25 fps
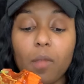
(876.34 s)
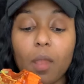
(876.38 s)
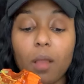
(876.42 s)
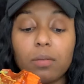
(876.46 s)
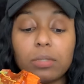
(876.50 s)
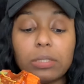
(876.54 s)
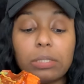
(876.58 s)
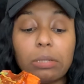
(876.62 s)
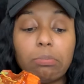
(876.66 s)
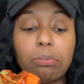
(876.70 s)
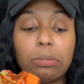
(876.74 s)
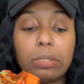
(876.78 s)

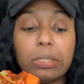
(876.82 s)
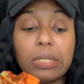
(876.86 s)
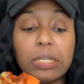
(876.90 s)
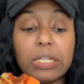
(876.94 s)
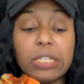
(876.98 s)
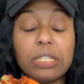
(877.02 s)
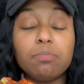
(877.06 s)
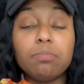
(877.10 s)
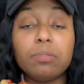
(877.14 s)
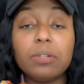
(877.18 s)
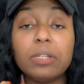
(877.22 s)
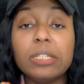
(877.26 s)
So
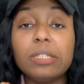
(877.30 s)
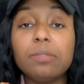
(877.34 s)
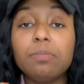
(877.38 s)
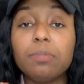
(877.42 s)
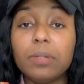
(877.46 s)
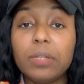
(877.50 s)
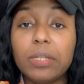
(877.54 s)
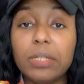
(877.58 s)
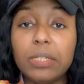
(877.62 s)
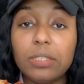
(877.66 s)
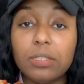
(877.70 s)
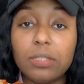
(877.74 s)
please, please,
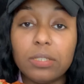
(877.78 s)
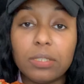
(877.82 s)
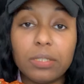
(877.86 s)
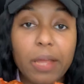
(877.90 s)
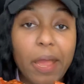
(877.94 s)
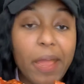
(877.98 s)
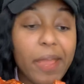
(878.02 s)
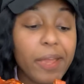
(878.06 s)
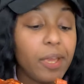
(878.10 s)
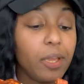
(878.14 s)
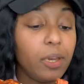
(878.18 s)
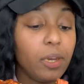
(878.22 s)
please just
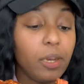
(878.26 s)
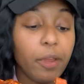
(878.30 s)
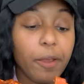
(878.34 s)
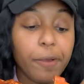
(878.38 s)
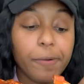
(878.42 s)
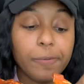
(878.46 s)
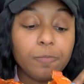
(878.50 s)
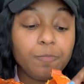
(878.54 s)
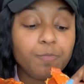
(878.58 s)
hang in there.